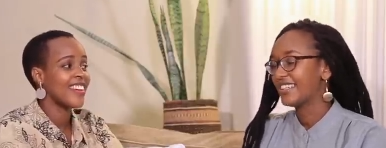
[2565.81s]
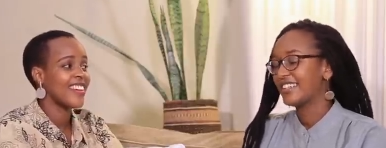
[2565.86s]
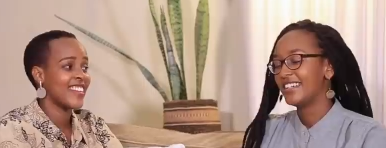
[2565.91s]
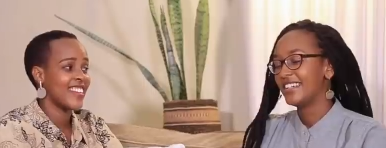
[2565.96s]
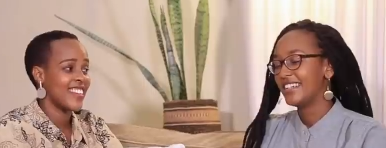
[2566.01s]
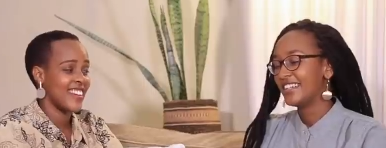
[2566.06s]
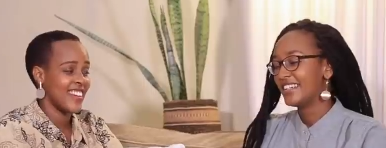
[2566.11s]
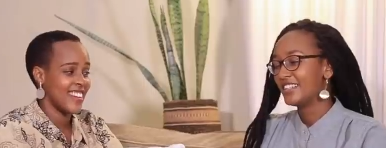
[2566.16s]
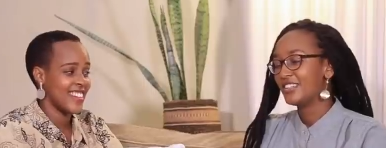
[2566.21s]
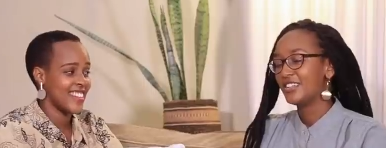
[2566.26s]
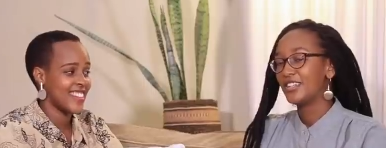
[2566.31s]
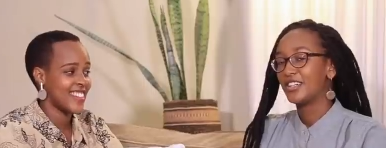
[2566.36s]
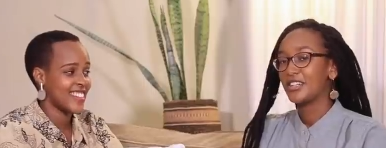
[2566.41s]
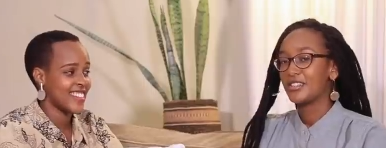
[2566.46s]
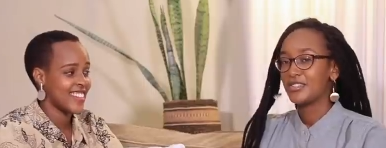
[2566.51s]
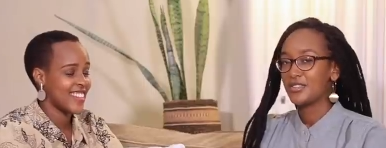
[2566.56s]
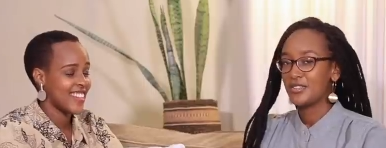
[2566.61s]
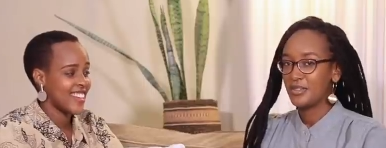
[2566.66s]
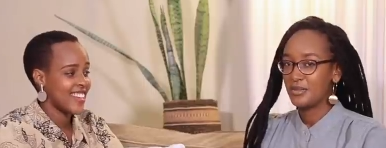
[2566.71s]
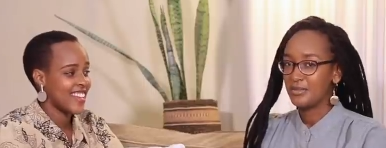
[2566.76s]
Speaker 1: yes. there
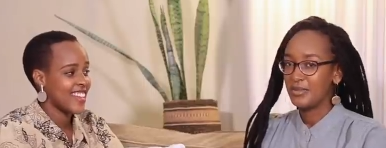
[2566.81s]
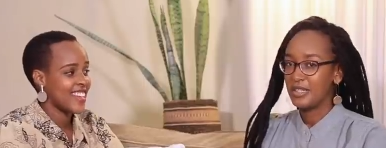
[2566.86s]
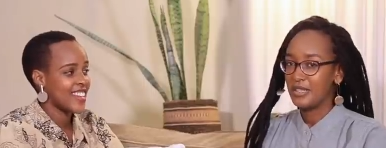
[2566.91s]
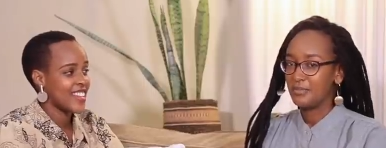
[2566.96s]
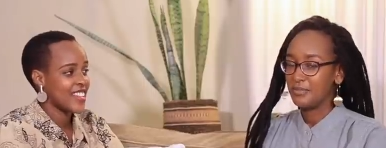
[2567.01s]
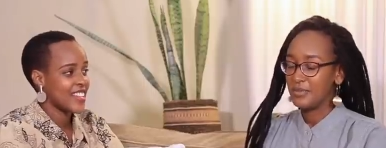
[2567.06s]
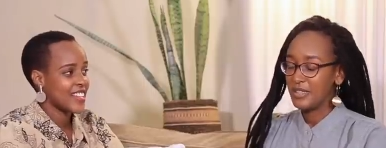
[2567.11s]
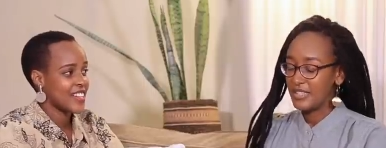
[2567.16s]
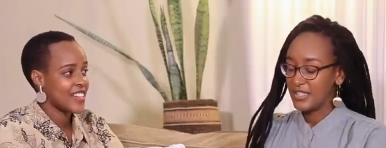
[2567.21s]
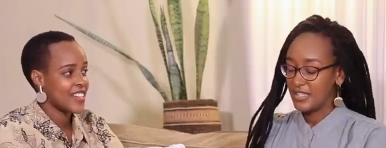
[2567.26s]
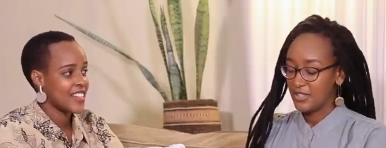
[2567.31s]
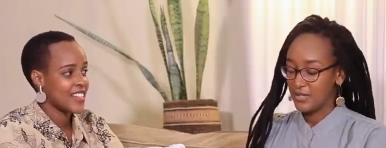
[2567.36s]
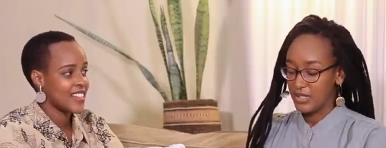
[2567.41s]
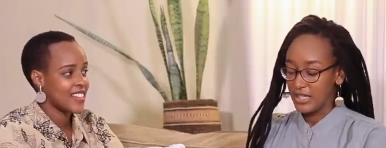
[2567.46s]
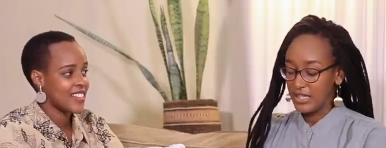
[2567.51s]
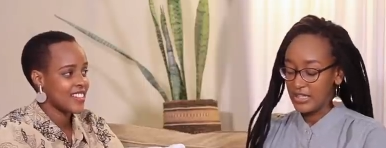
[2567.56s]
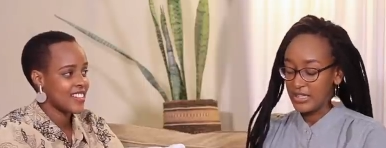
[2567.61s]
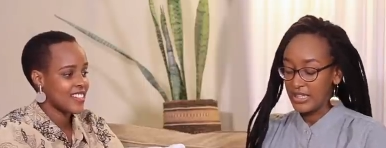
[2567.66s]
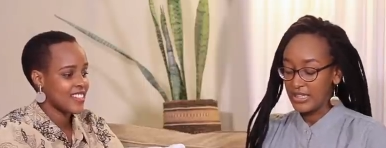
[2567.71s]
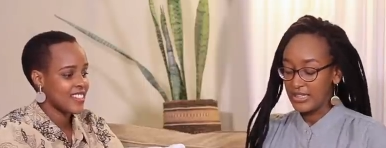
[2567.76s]
are so many places you
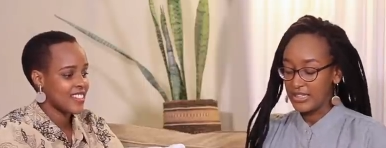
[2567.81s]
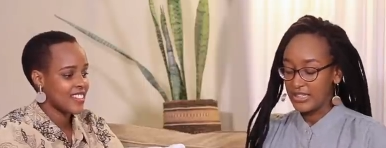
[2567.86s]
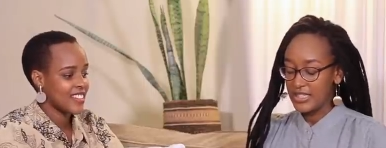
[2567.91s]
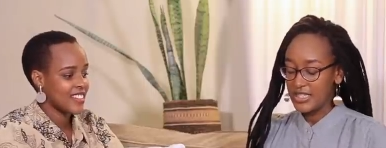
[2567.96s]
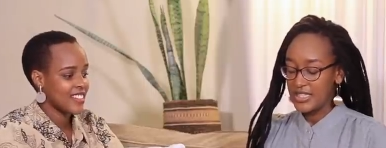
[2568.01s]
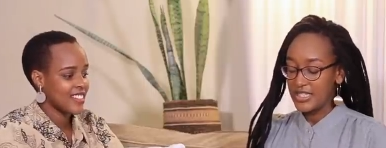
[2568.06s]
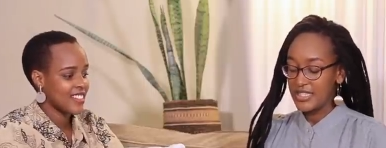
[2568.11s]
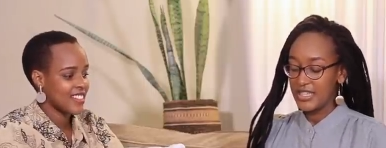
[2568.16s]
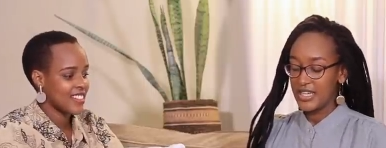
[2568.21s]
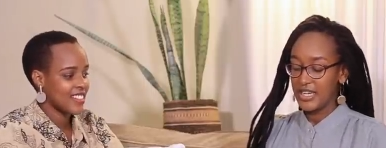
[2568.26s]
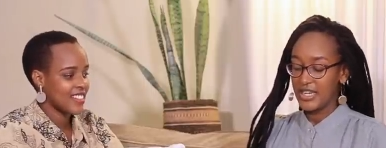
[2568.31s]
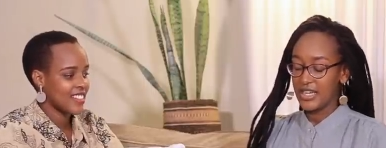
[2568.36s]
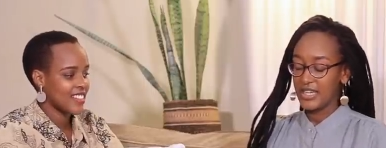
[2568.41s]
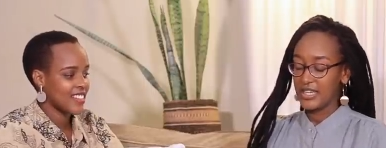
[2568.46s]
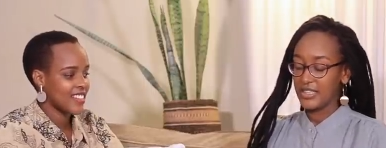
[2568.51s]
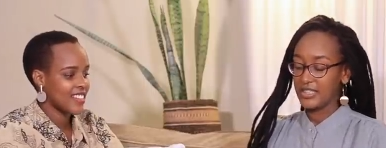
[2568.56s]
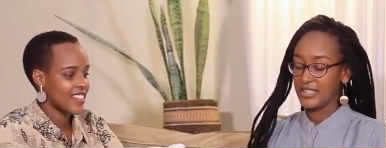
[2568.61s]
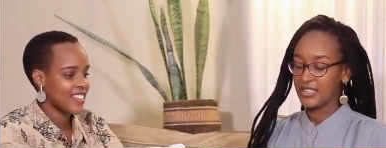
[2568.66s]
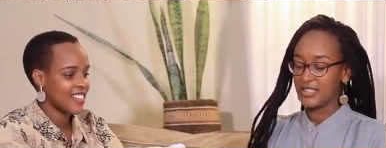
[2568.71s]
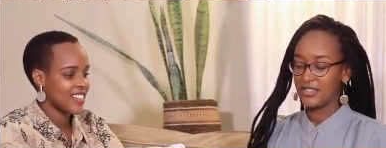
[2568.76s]
can get this
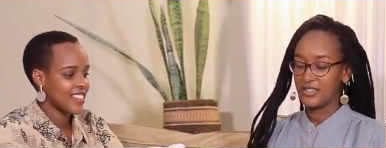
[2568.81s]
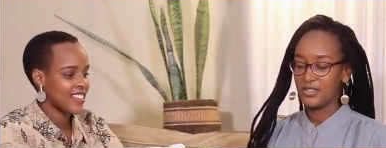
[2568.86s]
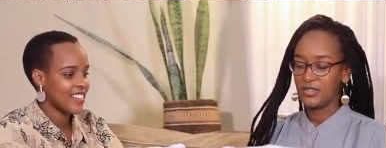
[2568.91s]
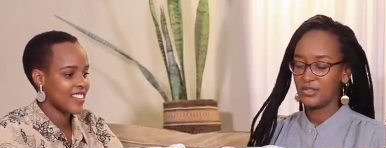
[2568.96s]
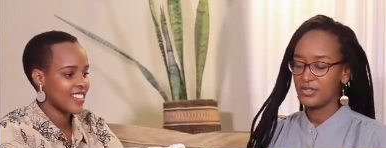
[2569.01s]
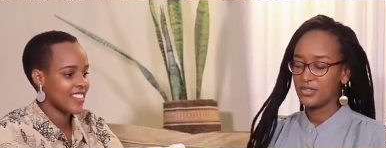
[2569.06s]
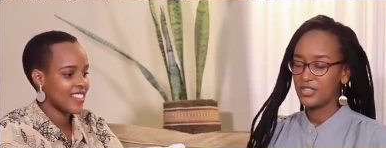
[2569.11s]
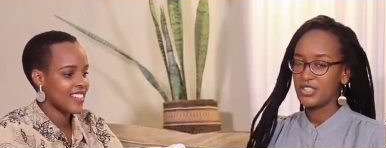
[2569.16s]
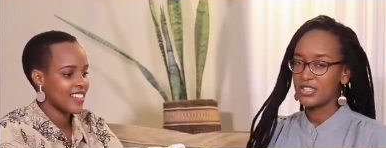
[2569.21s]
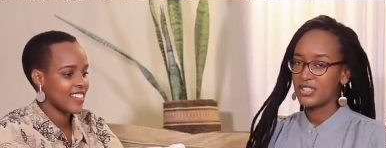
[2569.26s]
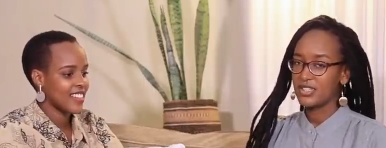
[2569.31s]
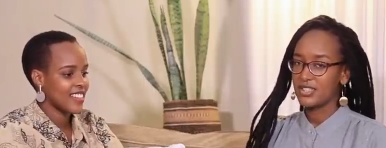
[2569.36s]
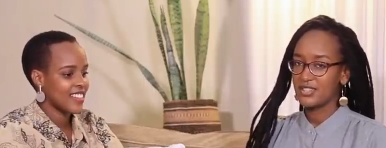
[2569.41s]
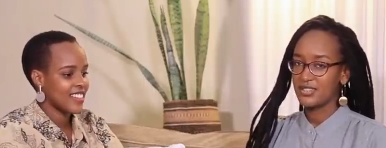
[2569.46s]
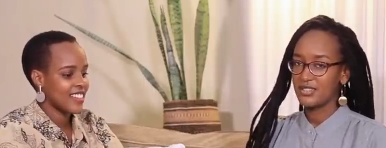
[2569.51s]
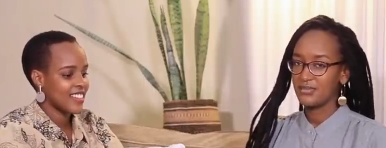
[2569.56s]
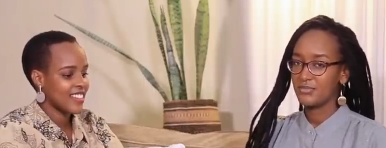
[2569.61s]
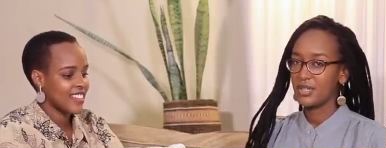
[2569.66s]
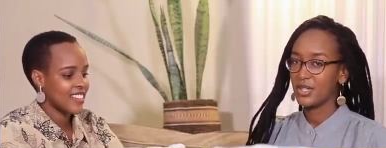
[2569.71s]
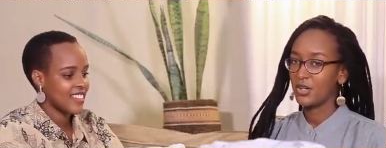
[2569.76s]
and you know
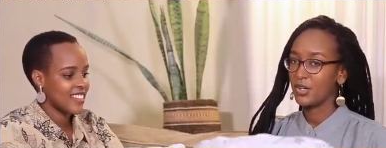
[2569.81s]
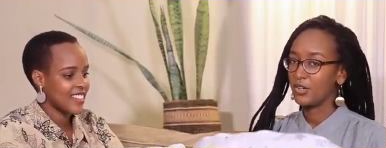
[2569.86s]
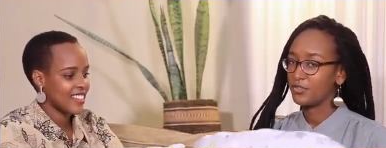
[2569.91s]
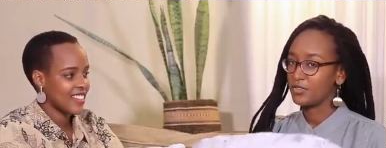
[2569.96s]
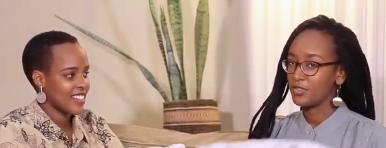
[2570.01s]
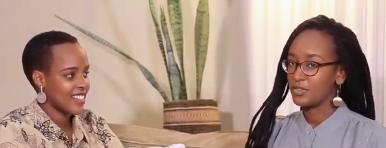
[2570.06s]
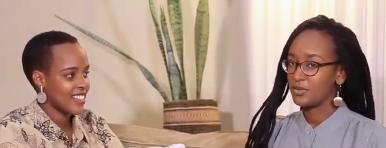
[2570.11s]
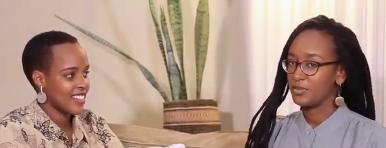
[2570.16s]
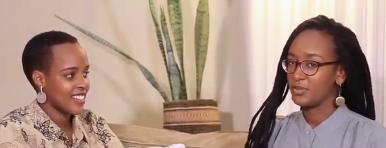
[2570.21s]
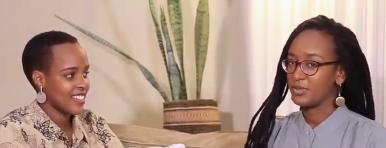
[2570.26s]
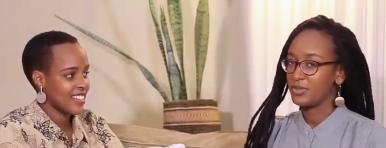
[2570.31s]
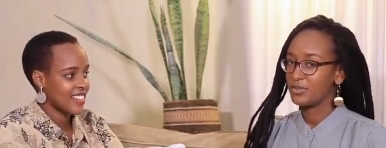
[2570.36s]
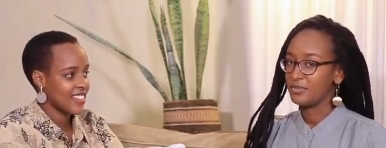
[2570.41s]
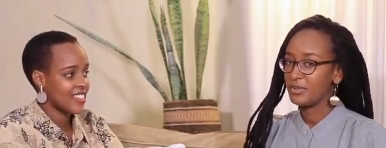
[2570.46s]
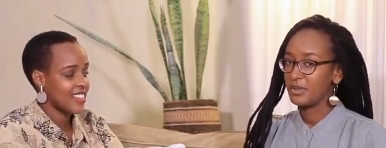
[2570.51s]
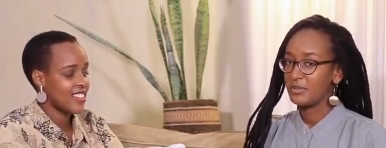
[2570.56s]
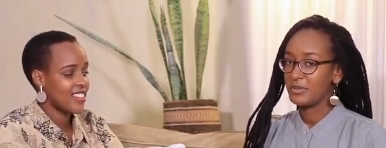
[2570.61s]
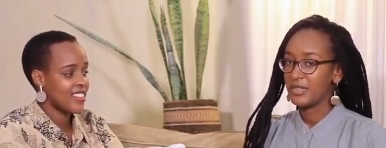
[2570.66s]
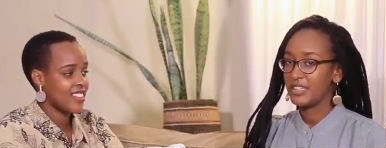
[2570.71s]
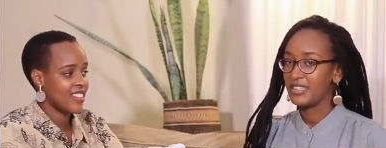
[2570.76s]
just be comfortable
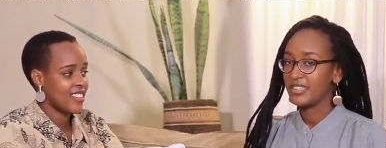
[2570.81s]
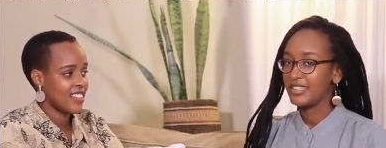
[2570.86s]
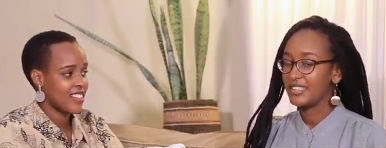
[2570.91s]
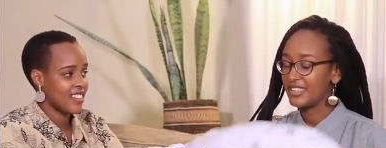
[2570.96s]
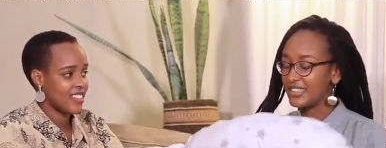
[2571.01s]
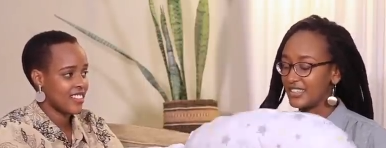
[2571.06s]
mama yeah. i